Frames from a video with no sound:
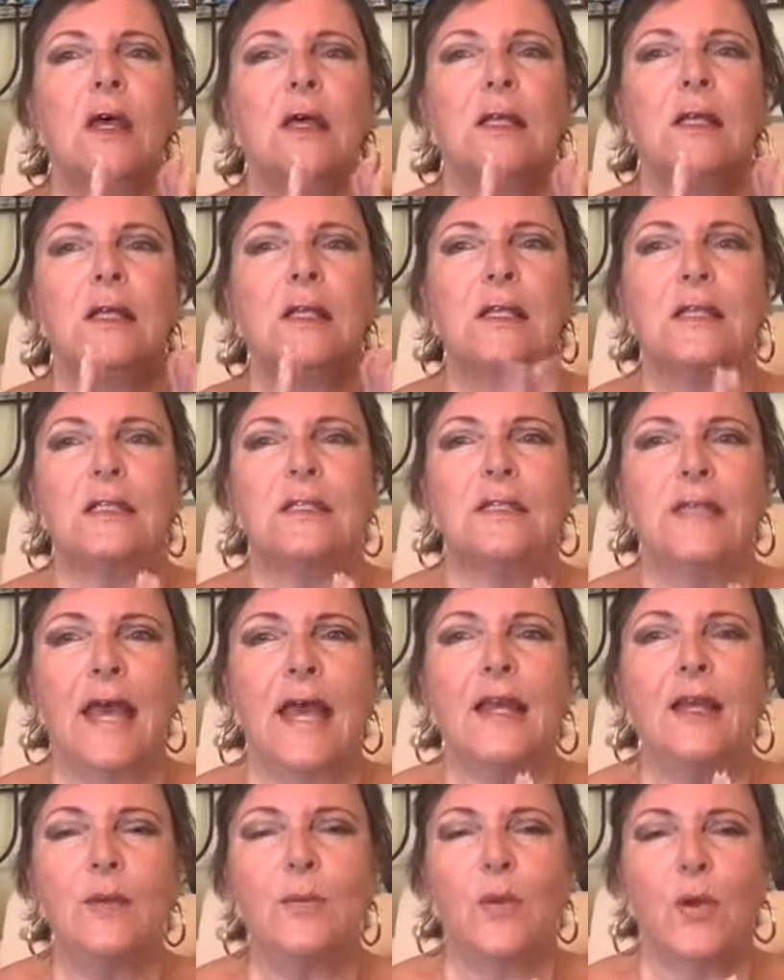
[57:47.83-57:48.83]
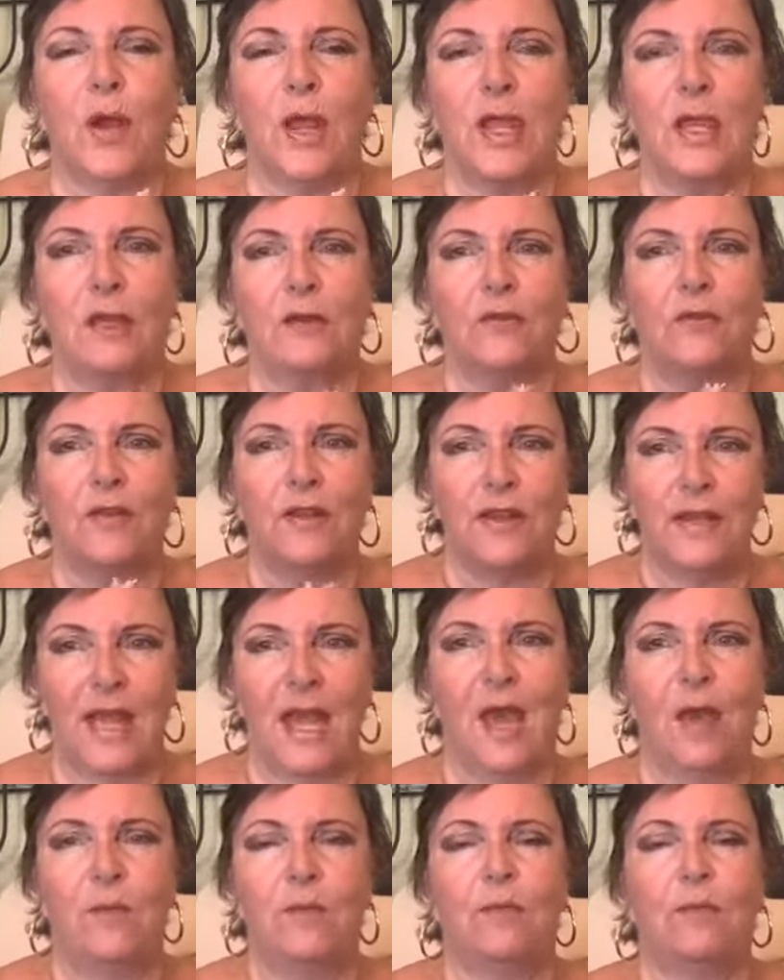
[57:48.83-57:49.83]
celebrate for them,
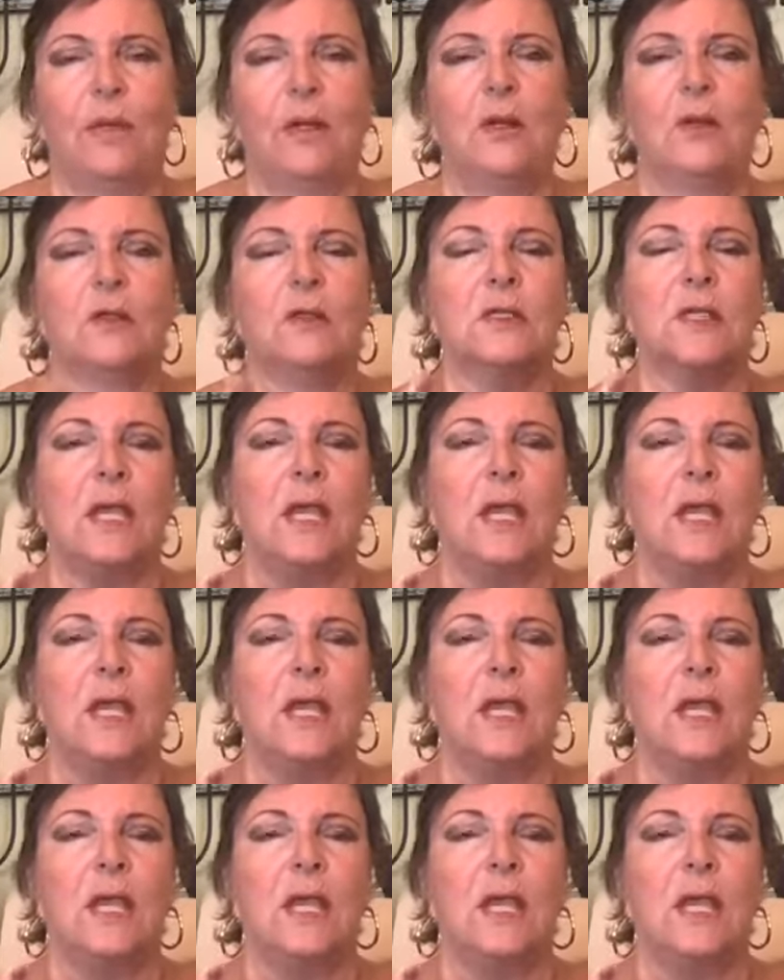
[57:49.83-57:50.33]
because